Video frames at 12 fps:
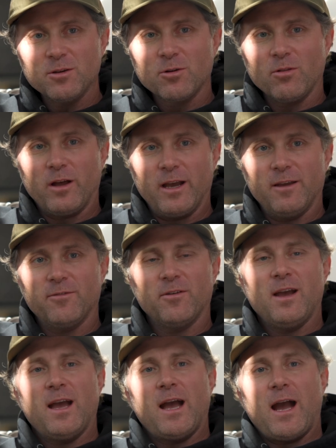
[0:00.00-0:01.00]
your life?
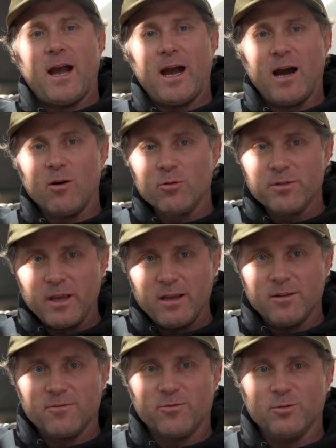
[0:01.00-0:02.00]
How are they
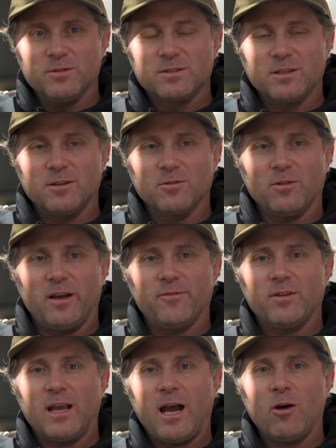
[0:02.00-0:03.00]
influencing your
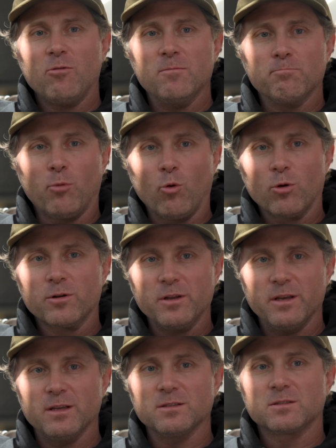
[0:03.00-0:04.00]
life? And how important
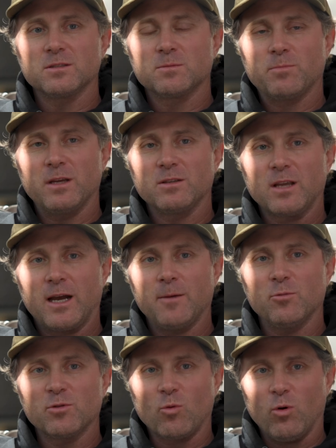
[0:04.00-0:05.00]
it is to spend
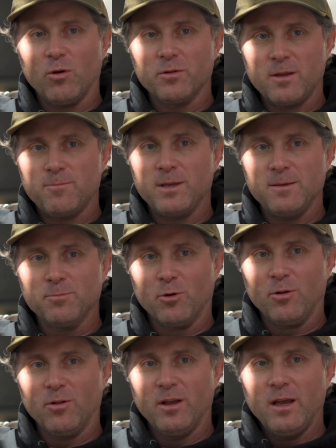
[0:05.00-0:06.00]
time with quality
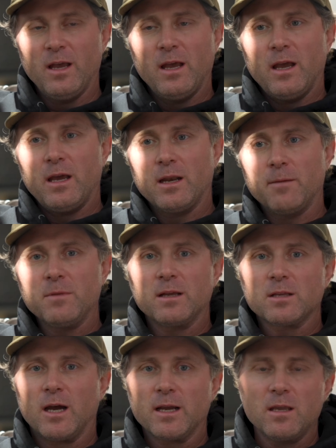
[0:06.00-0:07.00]
people. And I'm
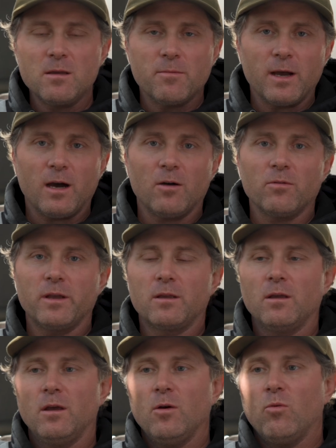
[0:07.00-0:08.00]
not talking about
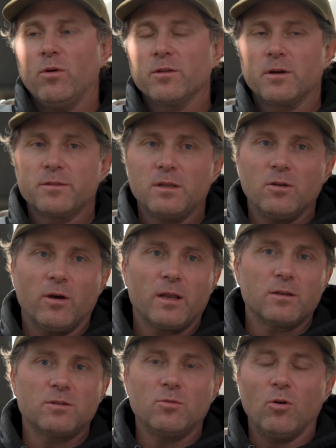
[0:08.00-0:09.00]
like whether or not they know
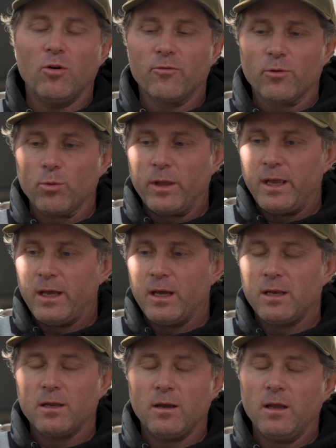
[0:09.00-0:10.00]
how to do
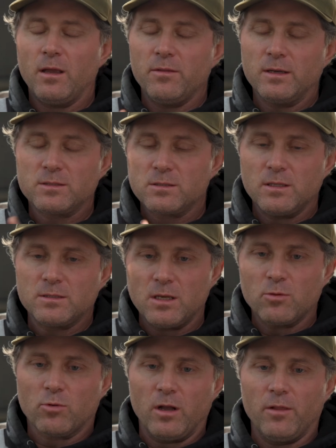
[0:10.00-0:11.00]
overland. That's
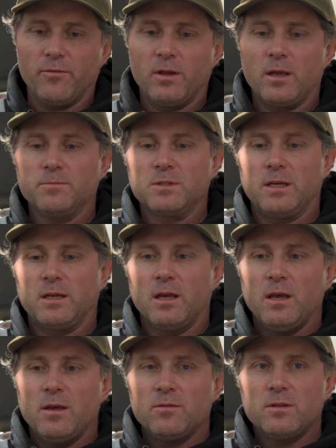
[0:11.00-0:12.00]
irrelevant. I'm saying
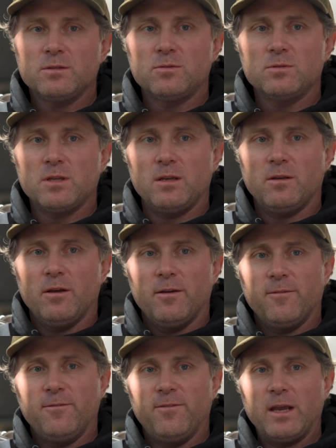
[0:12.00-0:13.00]
this is a
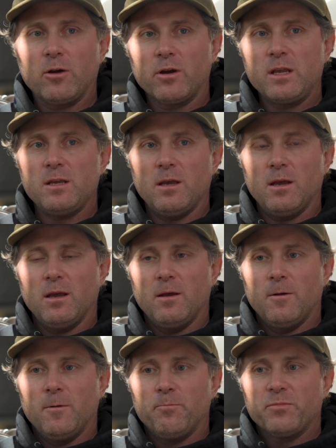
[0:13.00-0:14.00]
very
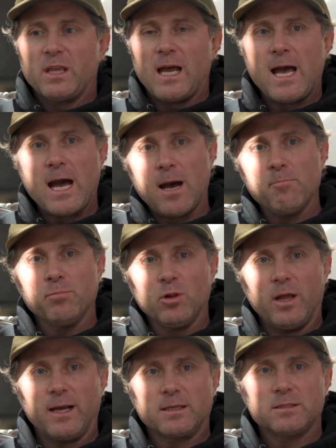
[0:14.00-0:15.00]

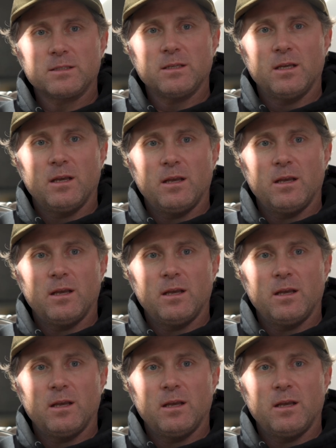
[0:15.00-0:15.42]
complex,